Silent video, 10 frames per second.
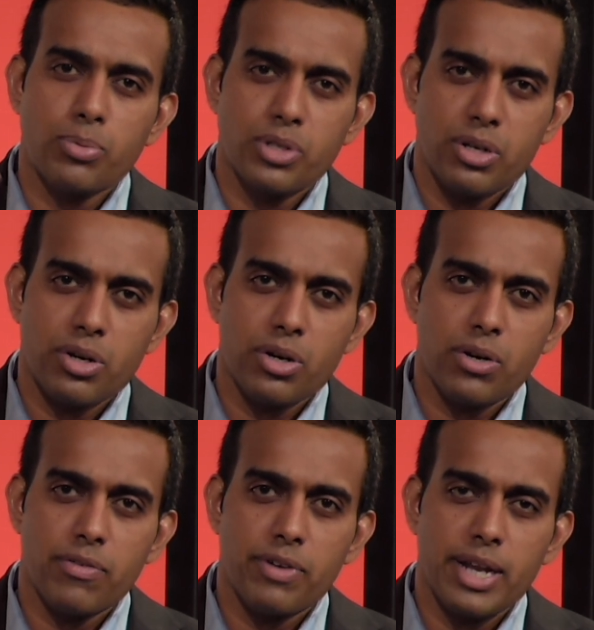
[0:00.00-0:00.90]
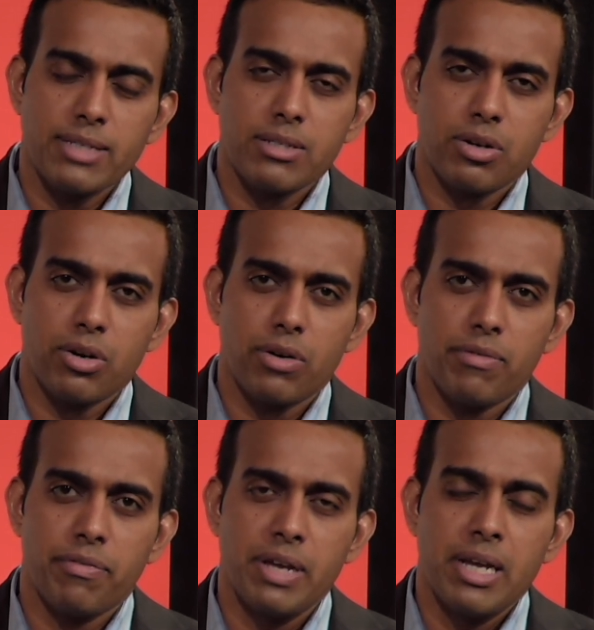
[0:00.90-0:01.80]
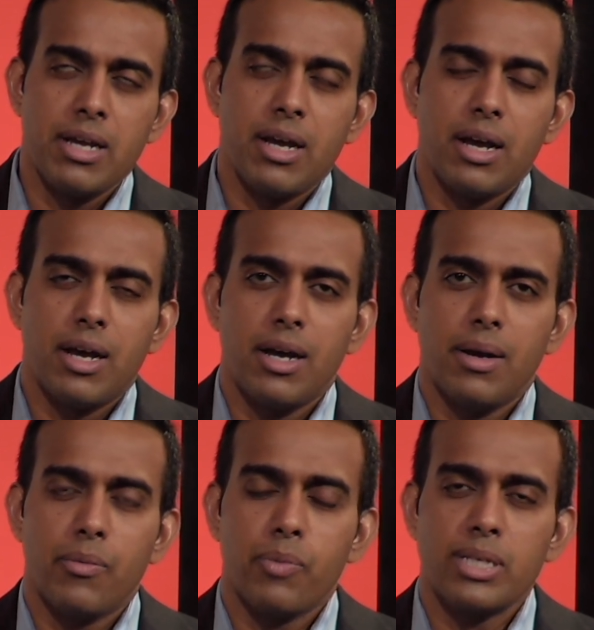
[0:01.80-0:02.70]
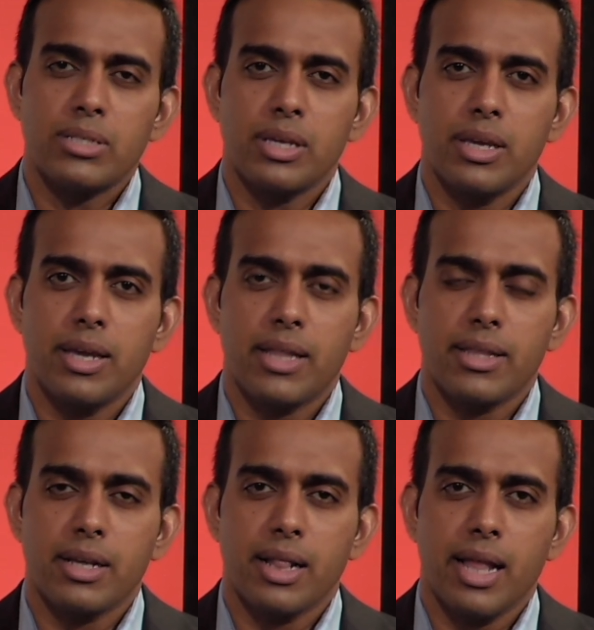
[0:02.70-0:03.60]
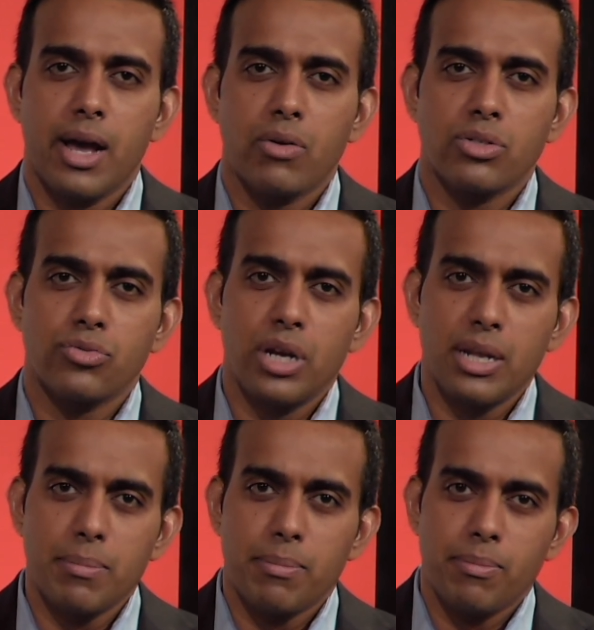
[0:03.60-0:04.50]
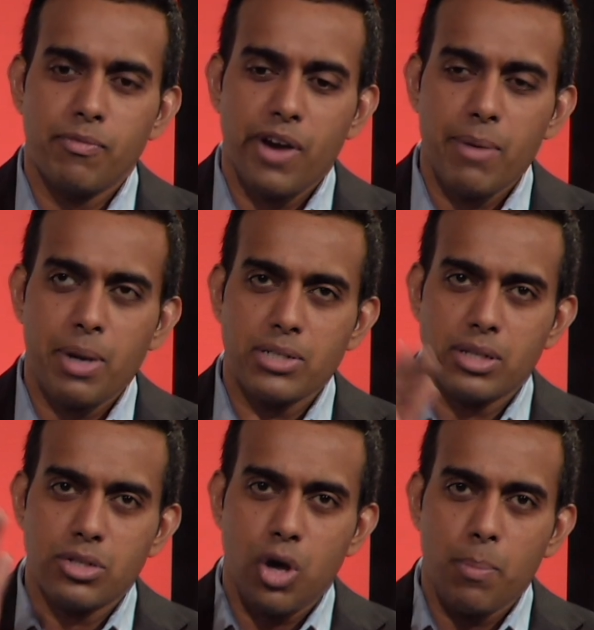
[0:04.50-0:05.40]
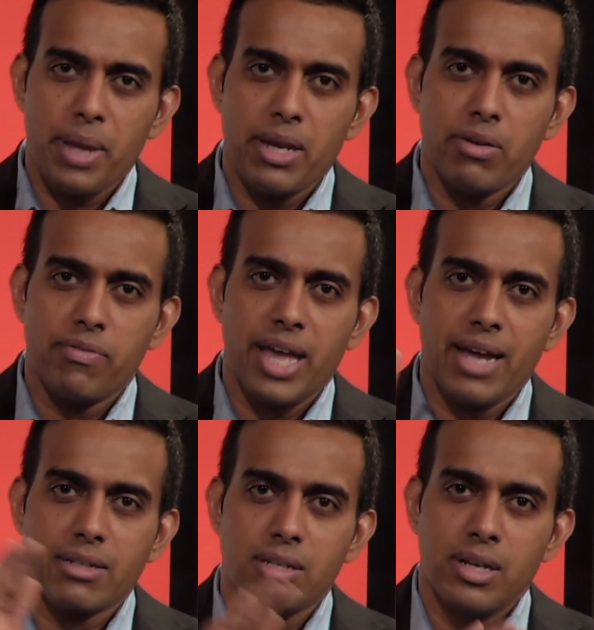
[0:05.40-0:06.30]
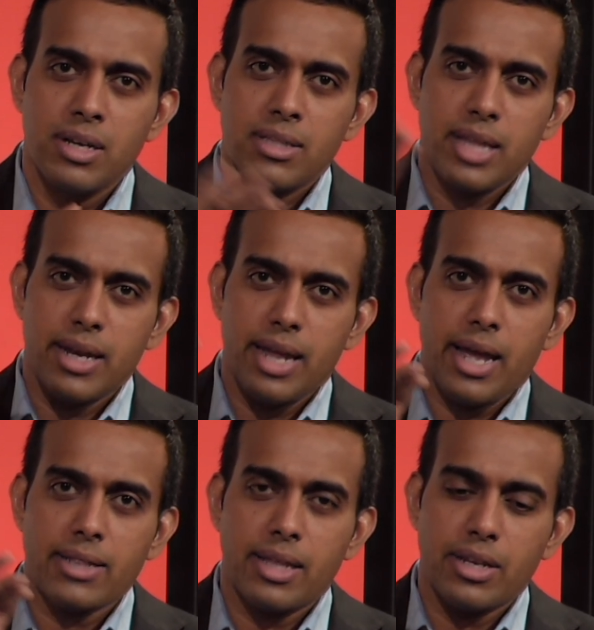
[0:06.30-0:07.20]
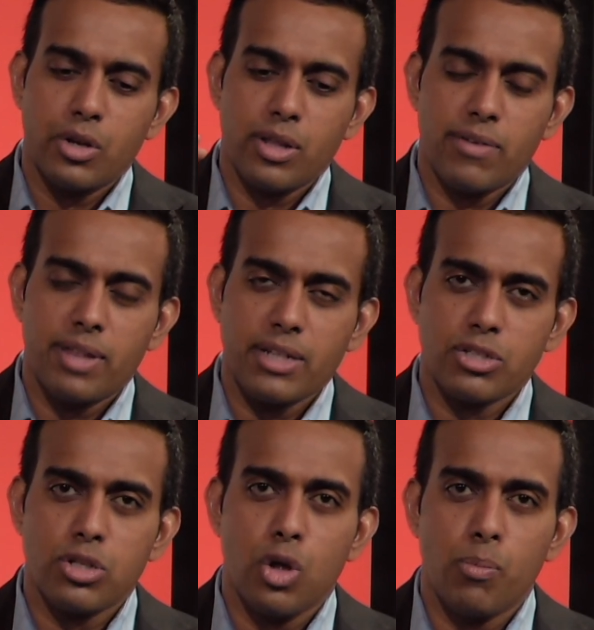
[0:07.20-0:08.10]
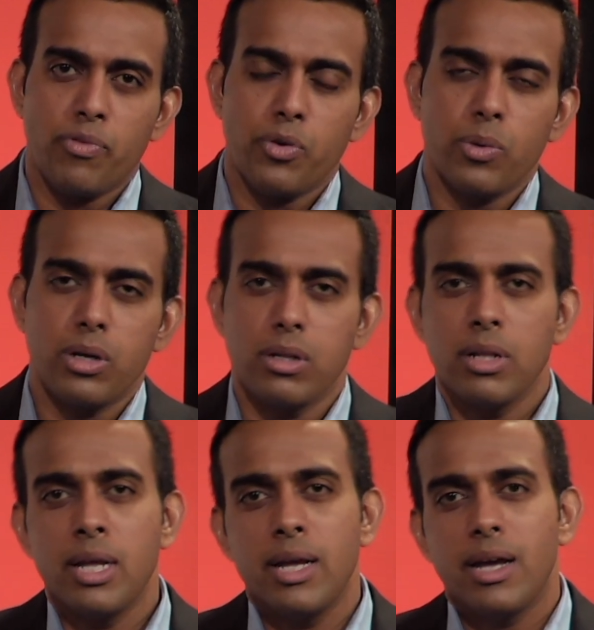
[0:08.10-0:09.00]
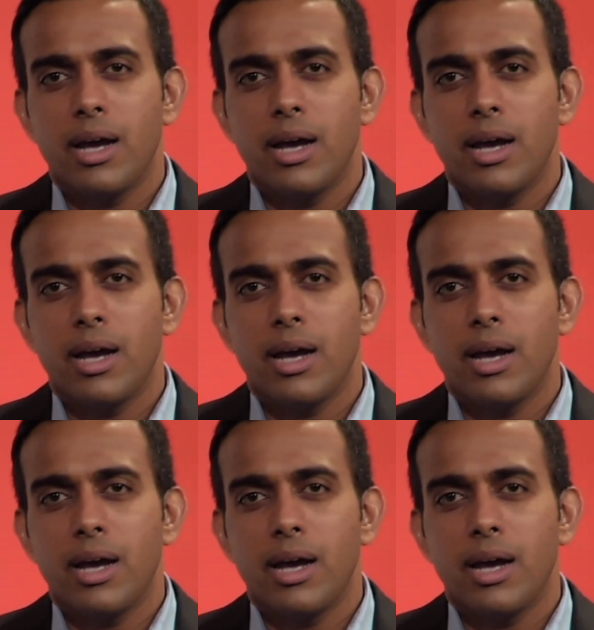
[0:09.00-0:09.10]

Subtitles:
adoption curve and S-curve, we see I think the cloud is really very much at the top end of that slope, if you will,